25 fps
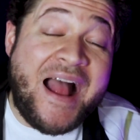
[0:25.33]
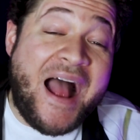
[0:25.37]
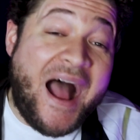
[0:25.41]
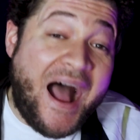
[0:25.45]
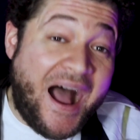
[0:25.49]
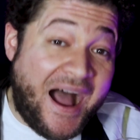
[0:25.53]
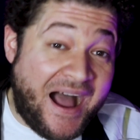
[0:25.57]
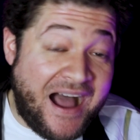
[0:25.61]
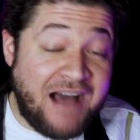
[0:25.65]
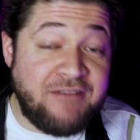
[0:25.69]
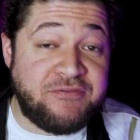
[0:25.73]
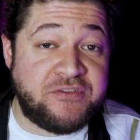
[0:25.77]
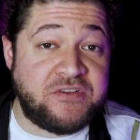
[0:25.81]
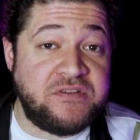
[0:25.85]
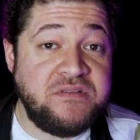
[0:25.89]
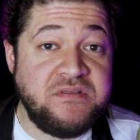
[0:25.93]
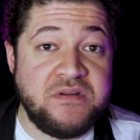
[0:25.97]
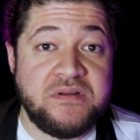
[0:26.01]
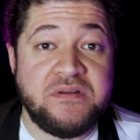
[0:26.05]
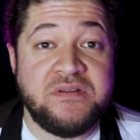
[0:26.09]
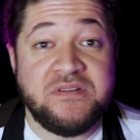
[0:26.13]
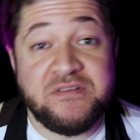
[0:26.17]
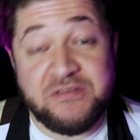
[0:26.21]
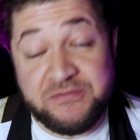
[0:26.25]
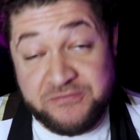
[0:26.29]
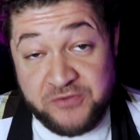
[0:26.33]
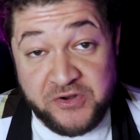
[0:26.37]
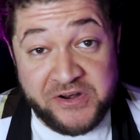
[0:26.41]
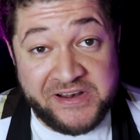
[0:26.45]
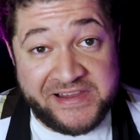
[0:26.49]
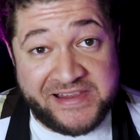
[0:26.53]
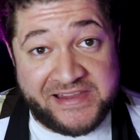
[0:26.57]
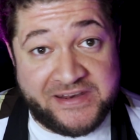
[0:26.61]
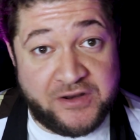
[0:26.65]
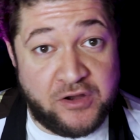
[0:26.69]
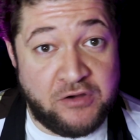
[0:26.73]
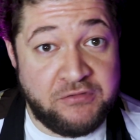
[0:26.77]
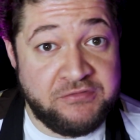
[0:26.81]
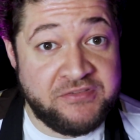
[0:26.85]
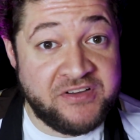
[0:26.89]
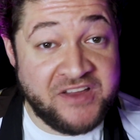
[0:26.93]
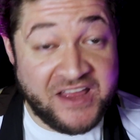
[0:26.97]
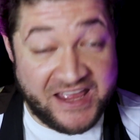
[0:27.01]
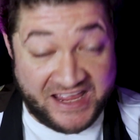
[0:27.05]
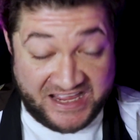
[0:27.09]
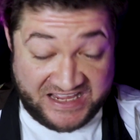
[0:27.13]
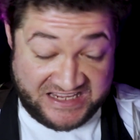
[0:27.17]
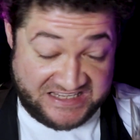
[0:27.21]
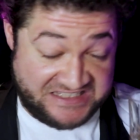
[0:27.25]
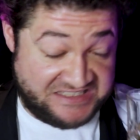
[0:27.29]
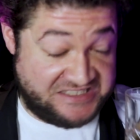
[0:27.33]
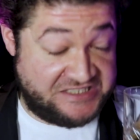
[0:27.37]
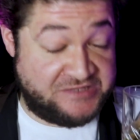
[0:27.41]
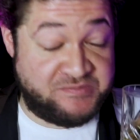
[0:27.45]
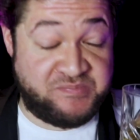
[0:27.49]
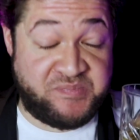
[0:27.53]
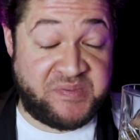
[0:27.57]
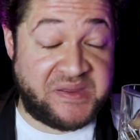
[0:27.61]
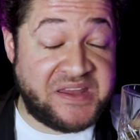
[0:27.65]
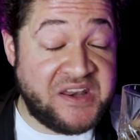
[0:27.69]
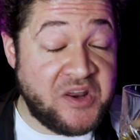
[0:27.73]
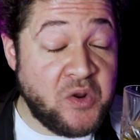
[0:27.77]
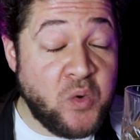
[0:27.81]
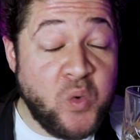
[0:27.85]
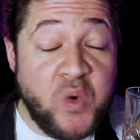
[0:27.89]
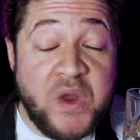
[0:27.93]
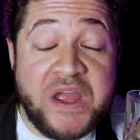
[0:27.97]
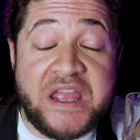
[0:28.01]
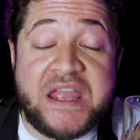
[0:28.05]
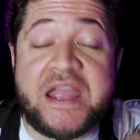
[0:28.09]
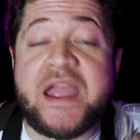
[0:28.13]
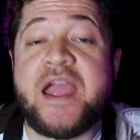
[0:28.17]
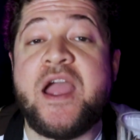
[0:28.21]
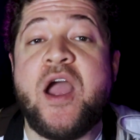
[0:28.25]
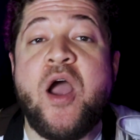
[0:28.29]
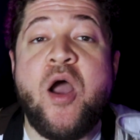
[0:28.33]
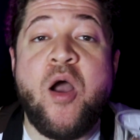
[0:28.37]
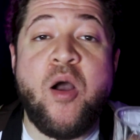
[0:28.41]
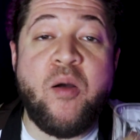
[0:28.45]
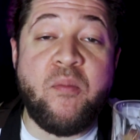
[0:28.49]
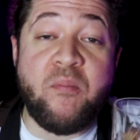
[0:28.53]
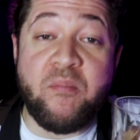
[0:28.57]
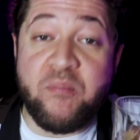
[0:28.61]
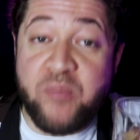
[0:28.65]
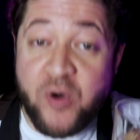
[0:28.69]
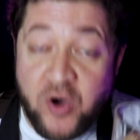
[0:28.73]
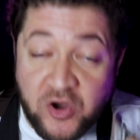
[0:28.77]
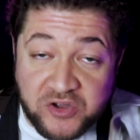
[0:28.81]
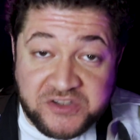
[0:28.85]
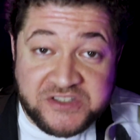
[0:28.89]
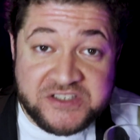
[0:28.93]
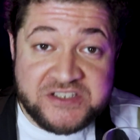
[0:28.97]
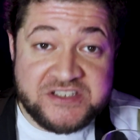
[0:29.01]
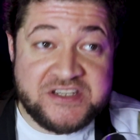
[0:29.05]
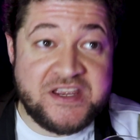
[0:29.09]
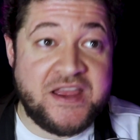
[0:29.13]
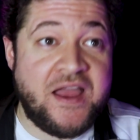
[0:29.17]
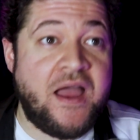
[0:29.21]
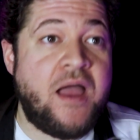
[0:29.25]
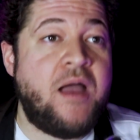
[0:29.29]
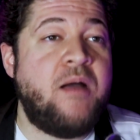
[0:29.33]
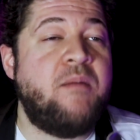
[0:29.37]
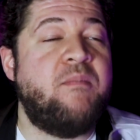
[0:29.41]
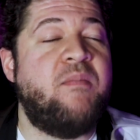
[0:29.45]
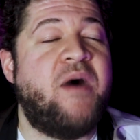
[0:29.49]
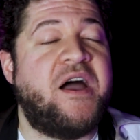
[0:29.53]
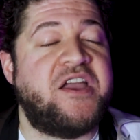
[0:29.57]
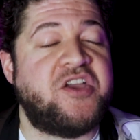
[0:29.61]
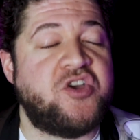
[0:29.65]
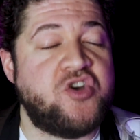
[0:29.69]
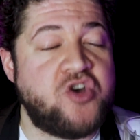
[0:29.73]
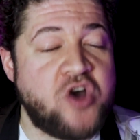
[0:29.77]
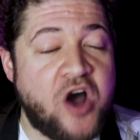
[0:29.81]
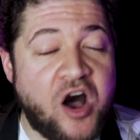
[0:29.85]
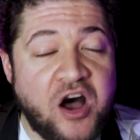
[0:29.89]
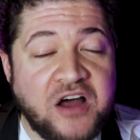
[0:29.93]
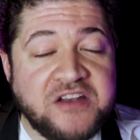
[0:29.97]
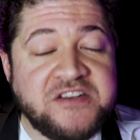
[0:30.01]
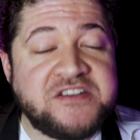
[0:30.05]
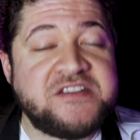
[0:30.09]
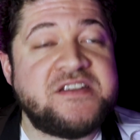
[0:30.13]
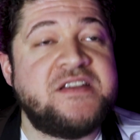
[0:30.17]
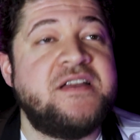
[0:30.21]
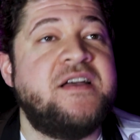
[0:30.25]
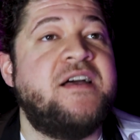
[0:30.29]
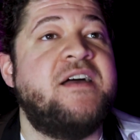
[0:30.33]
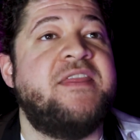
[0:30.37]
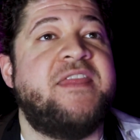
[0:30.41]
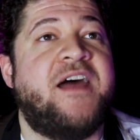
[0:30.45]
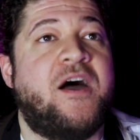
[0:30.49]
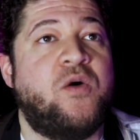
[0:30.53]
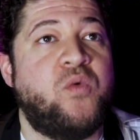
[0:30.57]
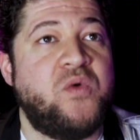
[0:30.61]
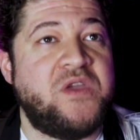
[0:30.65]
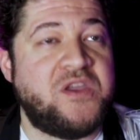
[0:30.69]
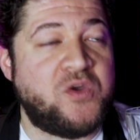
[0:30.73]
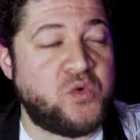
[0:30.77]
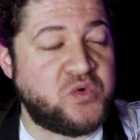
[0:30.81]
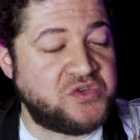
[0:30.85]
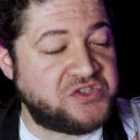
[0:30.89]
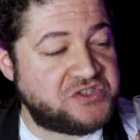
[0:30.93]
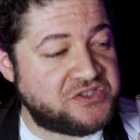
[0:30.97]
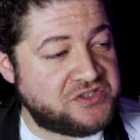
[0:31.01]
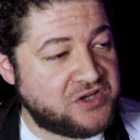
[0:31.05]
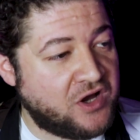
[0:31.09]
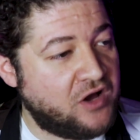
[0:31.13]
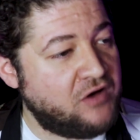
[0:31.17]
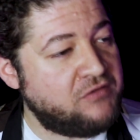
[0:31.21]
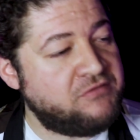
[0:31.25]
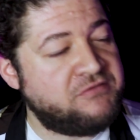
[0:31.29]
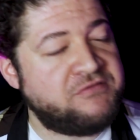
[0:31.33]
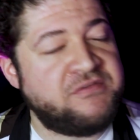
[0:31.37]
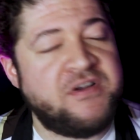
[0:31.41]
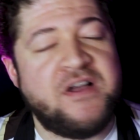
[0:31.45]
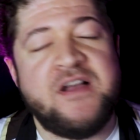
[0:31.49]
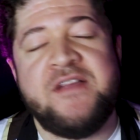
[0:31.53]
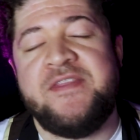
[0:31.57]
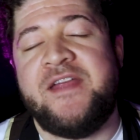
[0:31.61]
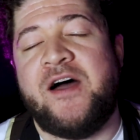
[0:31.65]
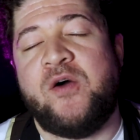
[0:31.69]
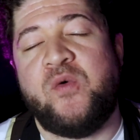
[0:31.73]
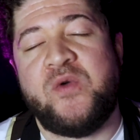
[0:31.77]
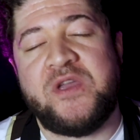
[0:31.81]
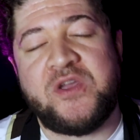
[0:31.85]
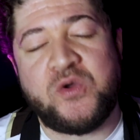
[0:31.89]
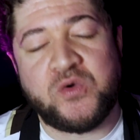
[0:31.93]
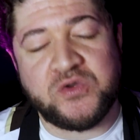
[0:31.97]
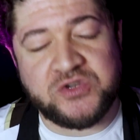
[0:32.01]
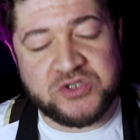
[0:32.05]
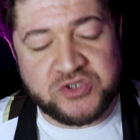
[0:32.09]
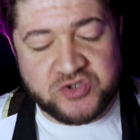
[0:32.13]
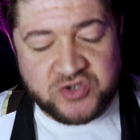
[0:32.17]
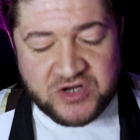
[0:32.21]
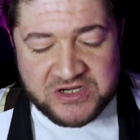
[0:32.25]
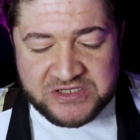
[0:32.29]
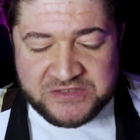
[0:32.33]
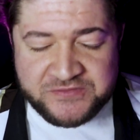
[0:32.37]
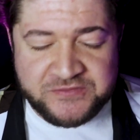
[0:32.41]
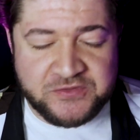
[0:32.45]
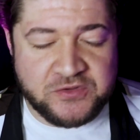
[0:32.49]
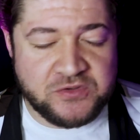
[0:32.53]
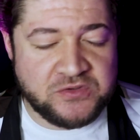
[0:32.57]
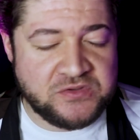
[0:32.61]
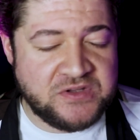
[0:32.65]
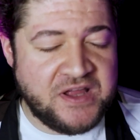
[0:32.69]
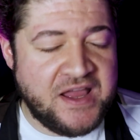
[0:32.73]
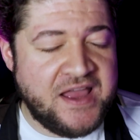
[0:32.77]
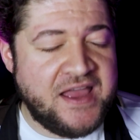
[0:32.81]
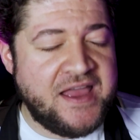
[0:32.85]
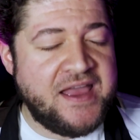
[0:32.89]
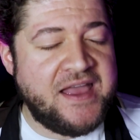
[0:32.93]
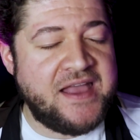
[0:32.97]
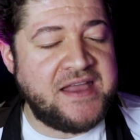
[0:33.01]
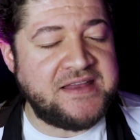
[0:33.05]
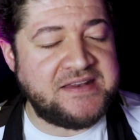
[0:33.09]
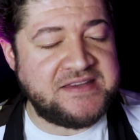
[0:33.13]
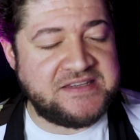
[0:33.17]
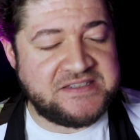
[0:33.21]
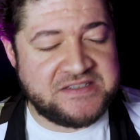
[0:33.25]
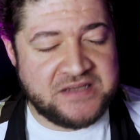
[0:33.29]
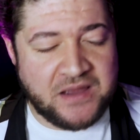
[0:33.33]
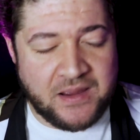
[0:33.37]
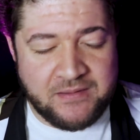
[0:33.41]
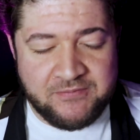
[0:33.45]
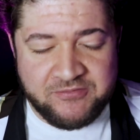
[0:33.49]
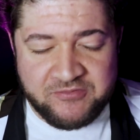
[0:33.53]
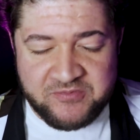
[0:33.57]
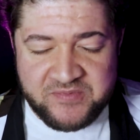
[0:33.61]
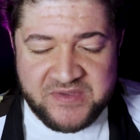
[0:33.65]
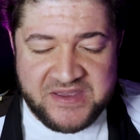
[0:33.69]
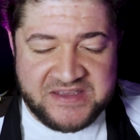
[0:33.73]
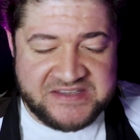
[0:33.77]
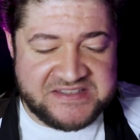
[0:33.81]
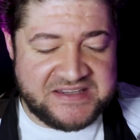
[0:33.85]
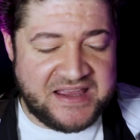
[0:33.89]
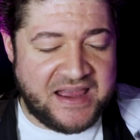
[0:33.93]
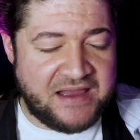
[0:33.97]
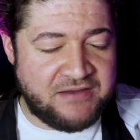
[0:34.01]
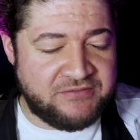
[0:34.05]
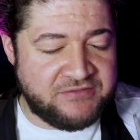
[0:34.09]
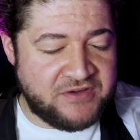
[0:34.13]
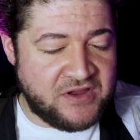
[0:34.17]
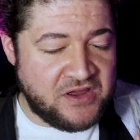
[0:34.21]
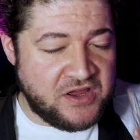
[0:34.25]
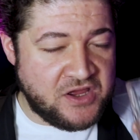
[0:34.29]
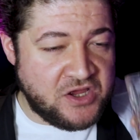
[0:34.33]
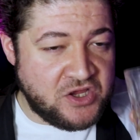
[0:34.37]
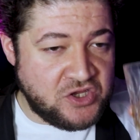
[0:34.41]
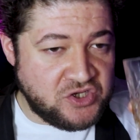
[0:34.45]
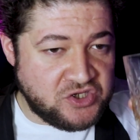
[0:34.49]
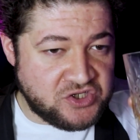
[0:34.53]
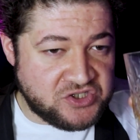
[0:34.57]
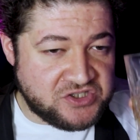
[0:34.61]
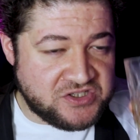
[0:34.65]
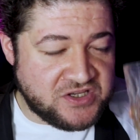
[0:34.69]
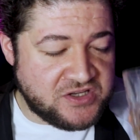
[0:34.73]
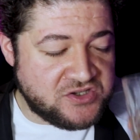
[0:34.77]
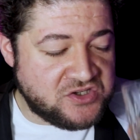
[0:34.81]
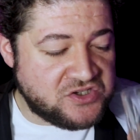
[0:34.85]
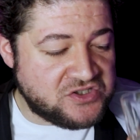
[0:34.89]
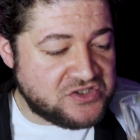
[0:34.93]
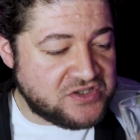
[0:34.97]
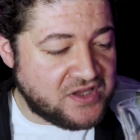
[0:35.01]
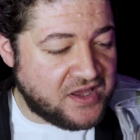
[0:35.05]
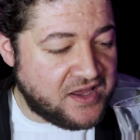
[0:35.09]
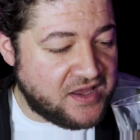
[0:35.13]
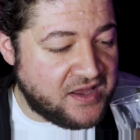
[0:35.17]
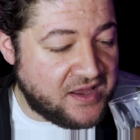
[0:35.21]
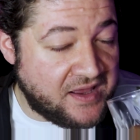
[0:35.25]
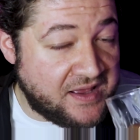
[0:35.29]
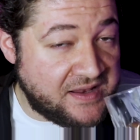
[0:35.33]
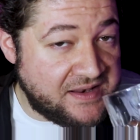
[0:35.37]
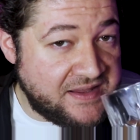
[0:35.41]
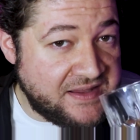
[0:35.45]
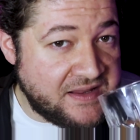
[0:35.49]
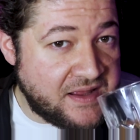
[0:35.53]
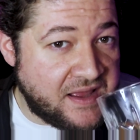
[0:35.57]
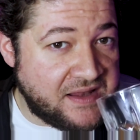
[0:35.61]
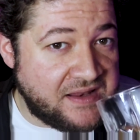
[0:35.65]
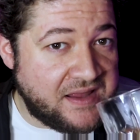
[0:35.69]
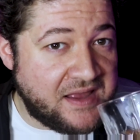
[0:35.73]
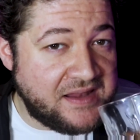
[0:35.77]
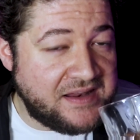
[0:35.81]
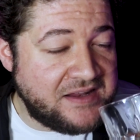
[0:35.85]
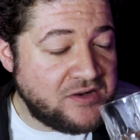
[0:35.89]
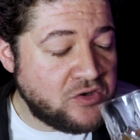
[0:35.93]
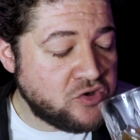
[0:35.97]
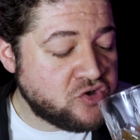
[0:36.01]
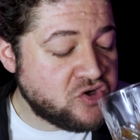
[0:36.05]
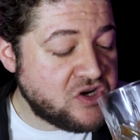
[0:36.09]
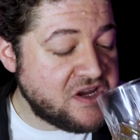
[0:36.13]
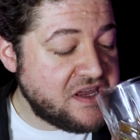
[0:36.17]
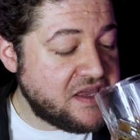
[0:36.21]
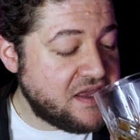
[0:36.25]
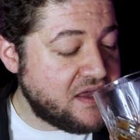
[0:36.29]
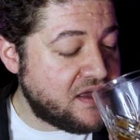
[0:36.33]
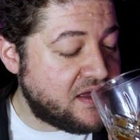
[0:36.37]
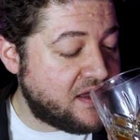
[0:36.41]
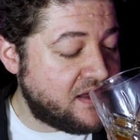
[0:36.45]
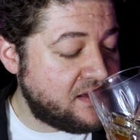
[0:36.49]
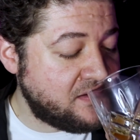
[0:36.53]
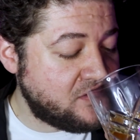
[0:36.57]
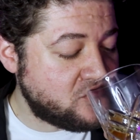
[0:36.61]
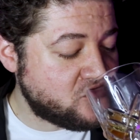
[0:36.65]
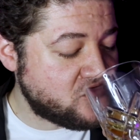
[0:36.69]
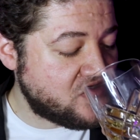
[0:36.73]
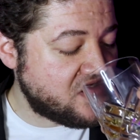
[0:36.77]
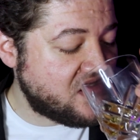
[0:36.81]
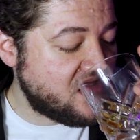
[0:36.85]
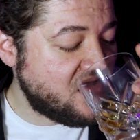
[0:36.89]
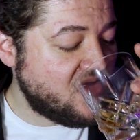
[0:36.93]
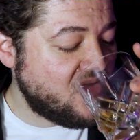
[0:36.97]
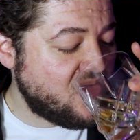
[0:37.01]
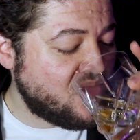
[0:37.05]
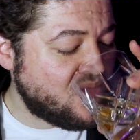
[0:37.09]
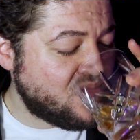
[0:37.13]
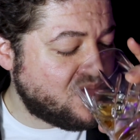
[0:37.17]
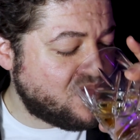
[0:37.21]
I haven't, funnily enough. It's been a week. But, my God, that week was tough. That week was stressful. It is time for me to have just a little drinky here, a little drinky.